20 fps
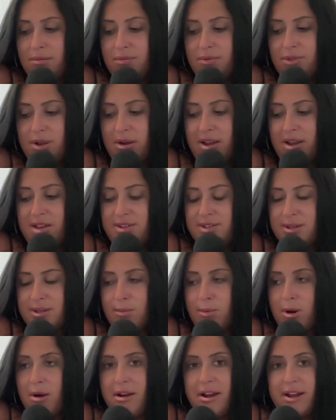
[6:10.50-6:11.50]
there is
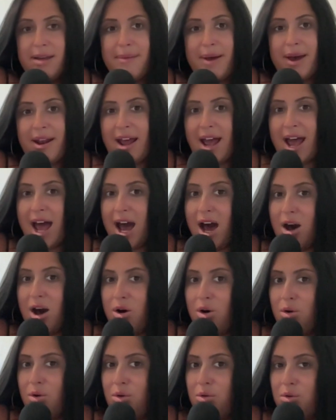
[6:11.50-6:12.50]
some worry about
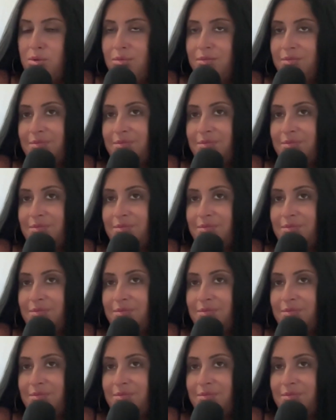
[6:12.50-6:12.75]
how